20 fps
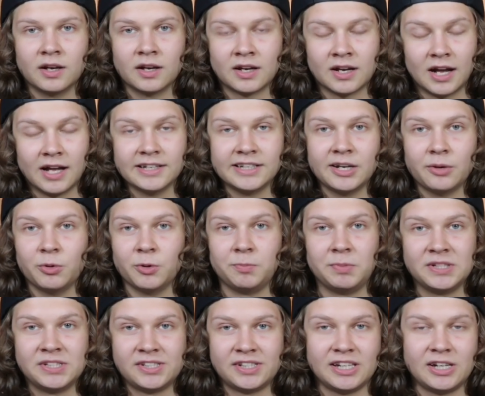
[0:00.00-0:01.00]
Kanye would
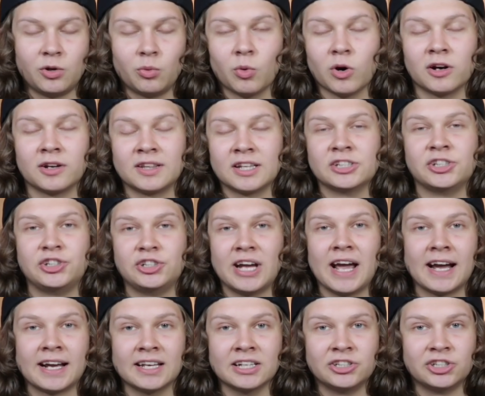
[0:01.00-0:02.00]
be seen wearing this
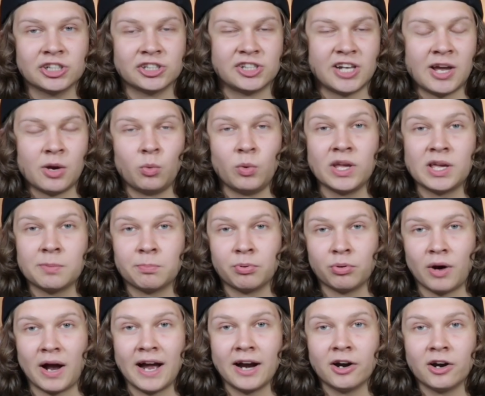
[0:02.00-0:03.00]
jacket just a week
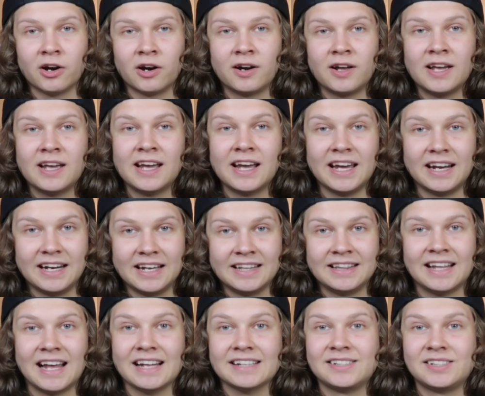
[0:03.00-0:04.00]
prior, and
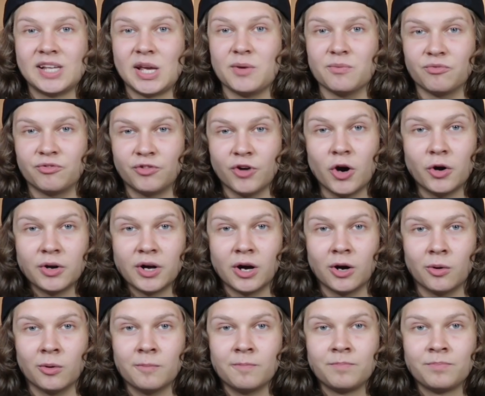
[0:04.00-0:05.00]
in that same
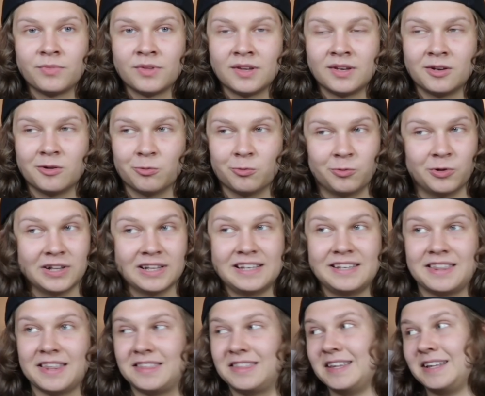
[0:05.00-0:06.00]
photo, really
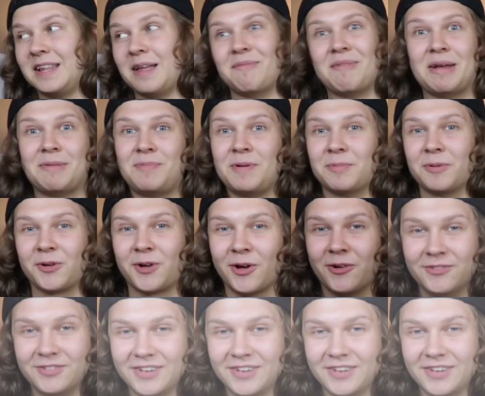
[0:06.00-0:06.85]
the thing that made people go